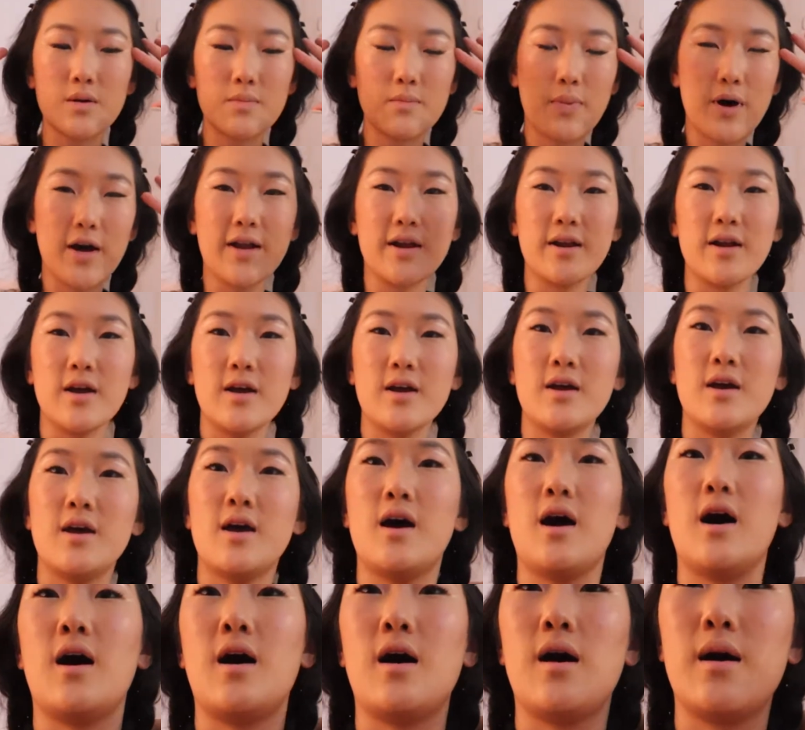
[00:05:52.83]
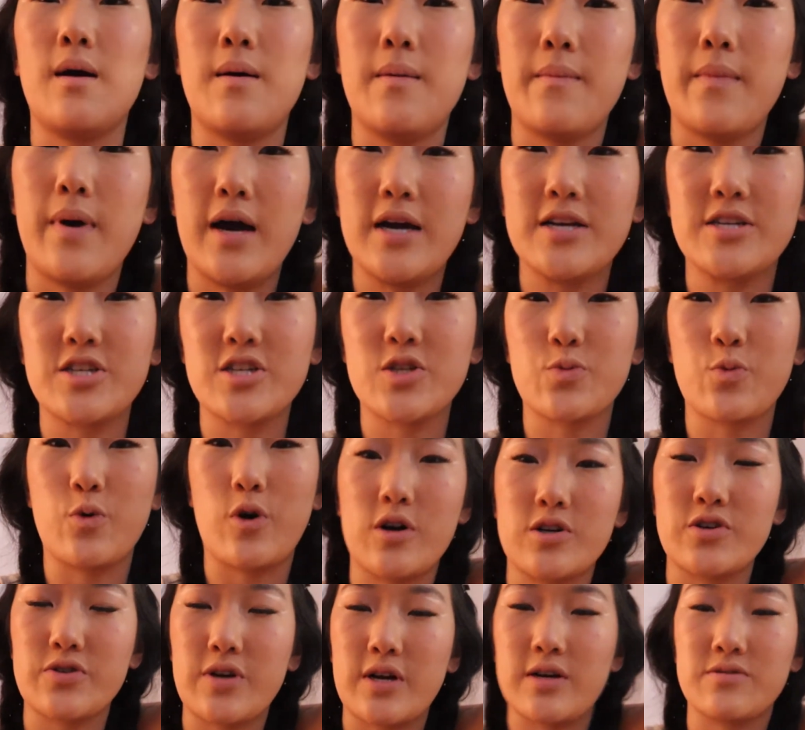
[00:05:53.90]
But um, I just
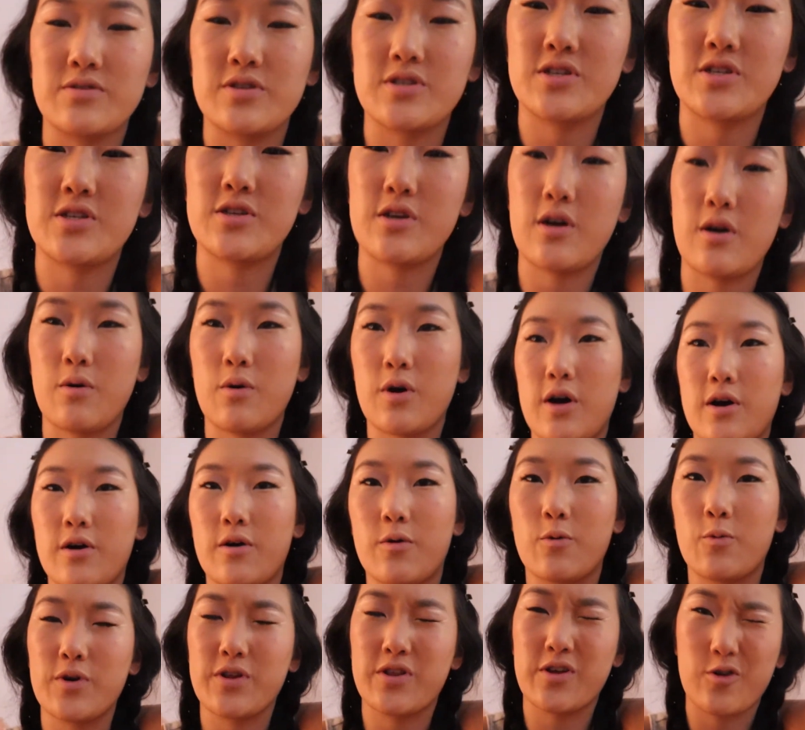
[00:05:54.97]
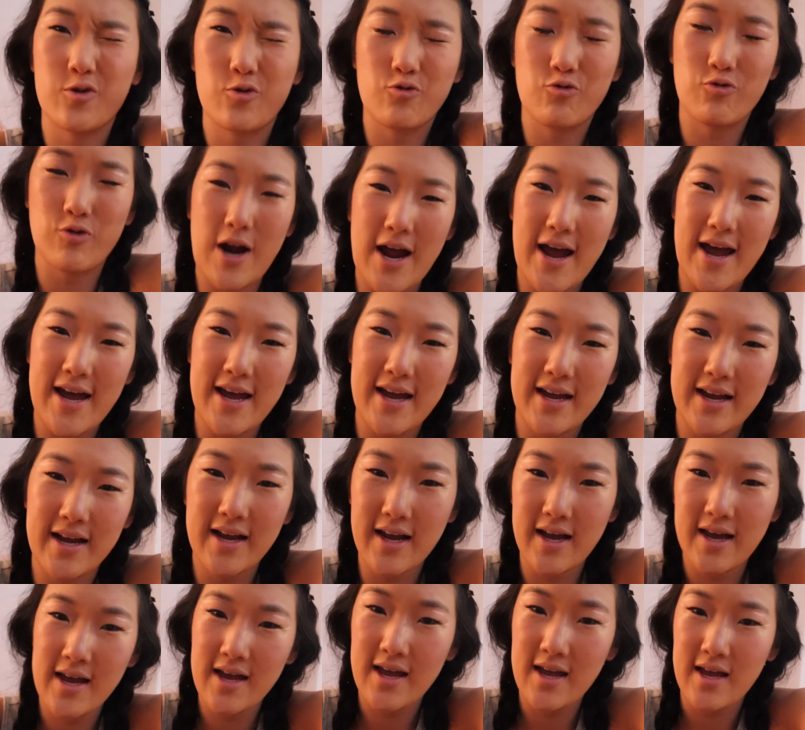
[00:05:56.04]
walked around Soho with
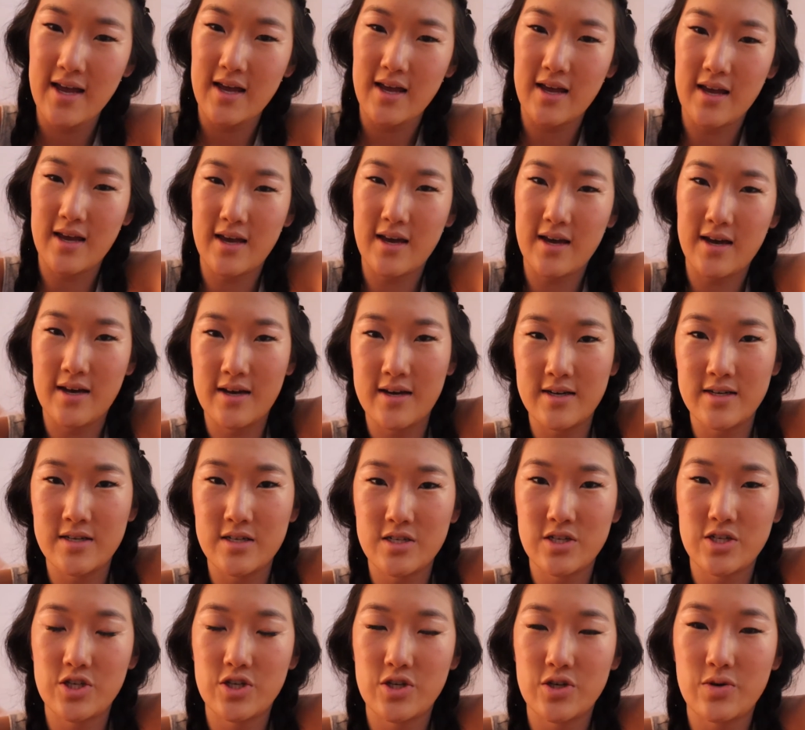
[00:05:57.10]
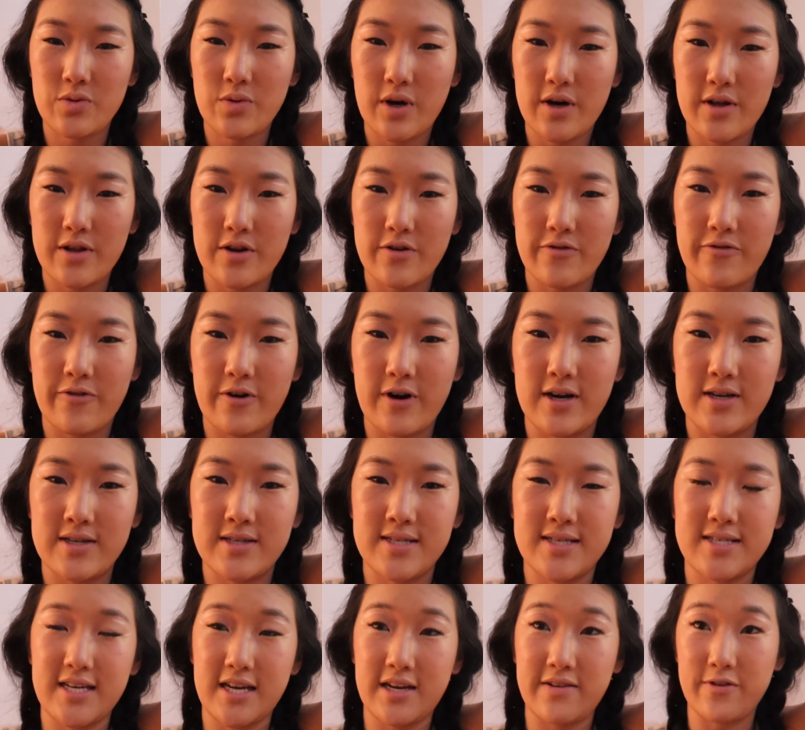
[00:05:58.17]
Greg and two other
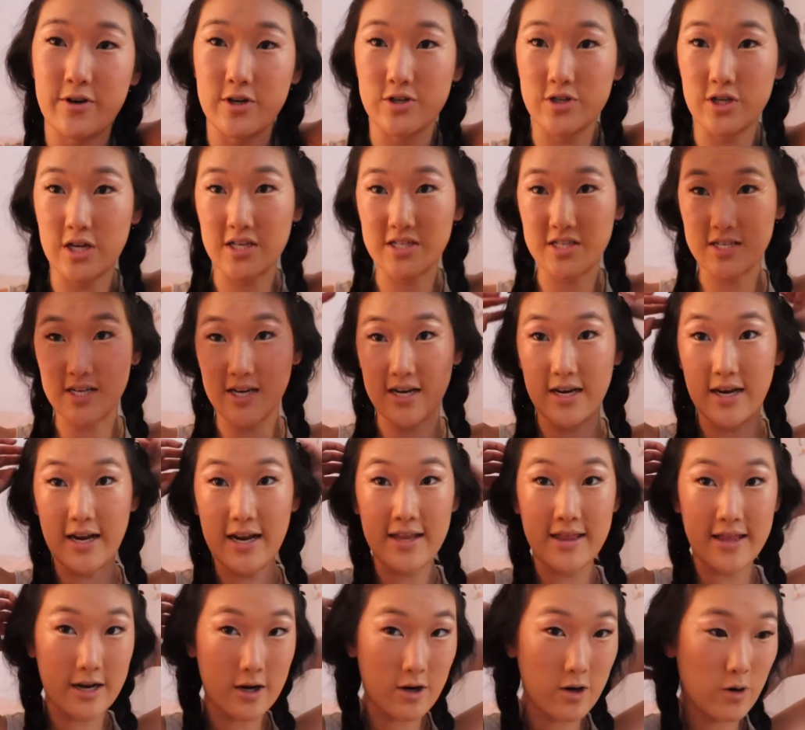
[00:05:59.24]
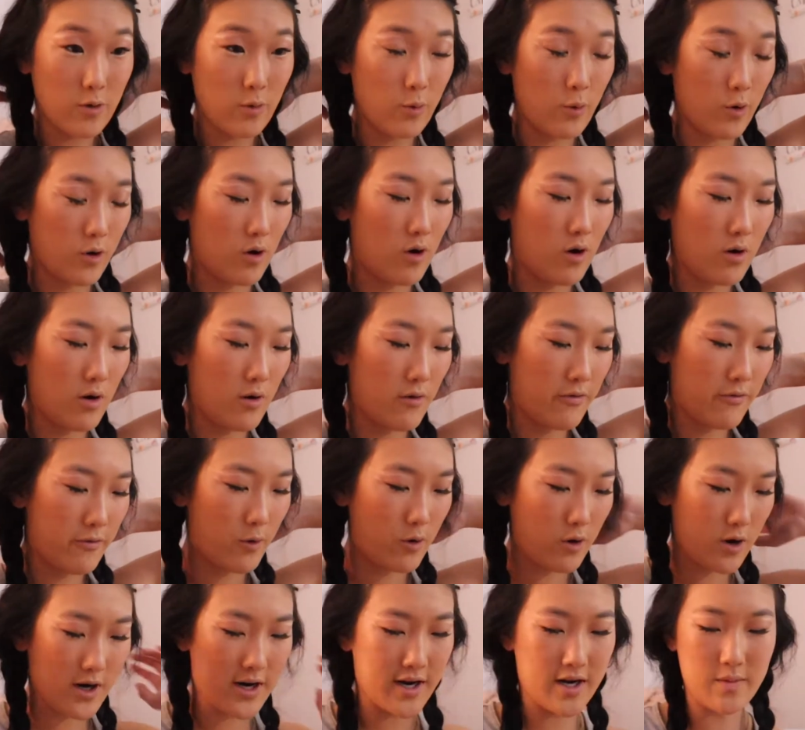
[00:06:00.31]
friends, Avery and Justin, and there were all
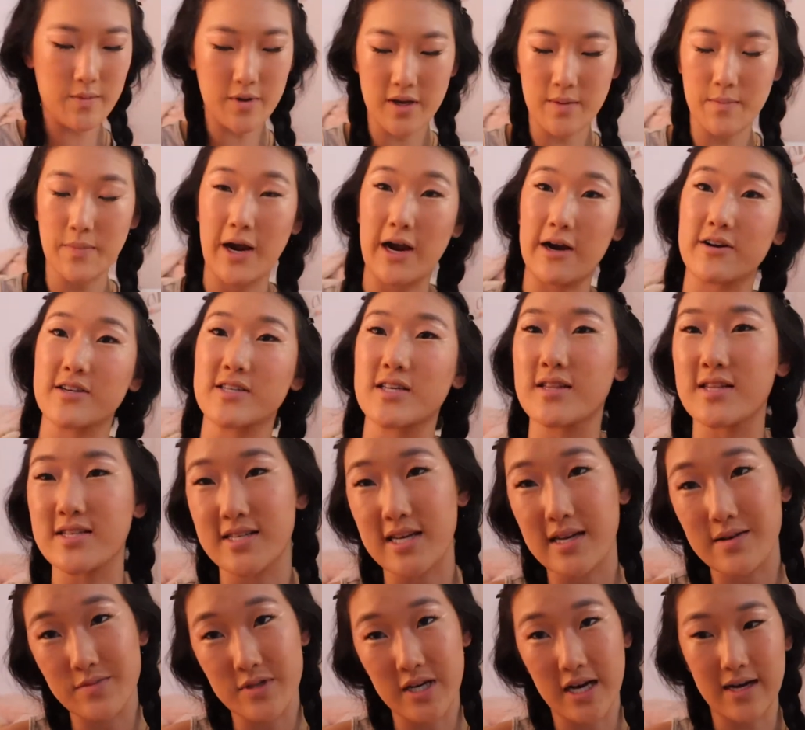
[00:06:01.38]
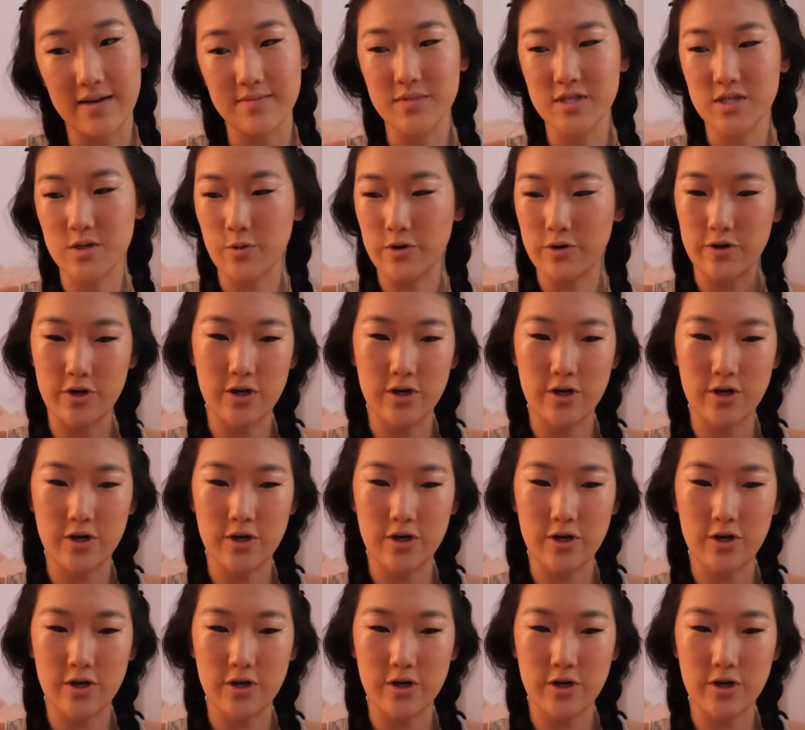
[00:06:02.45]
four going to be in Paris at the same time, so we